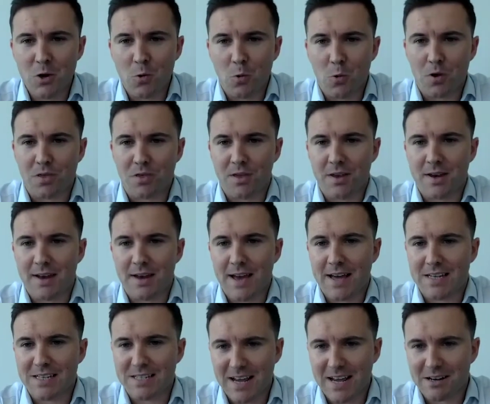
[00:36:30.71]
within
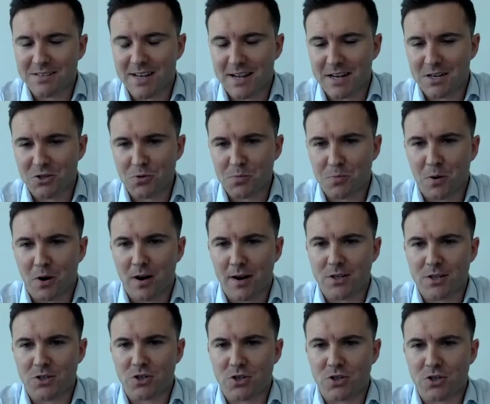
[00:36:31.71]
downtown Dubai,
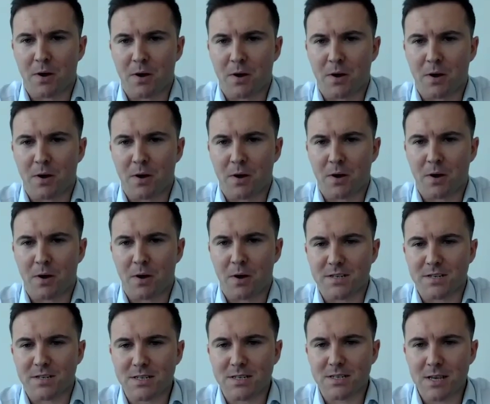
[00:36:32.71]
just by our
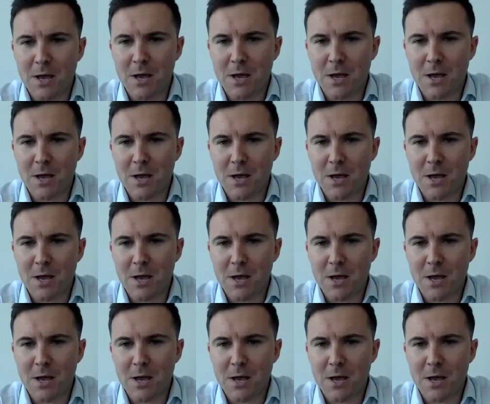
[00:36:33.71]
office.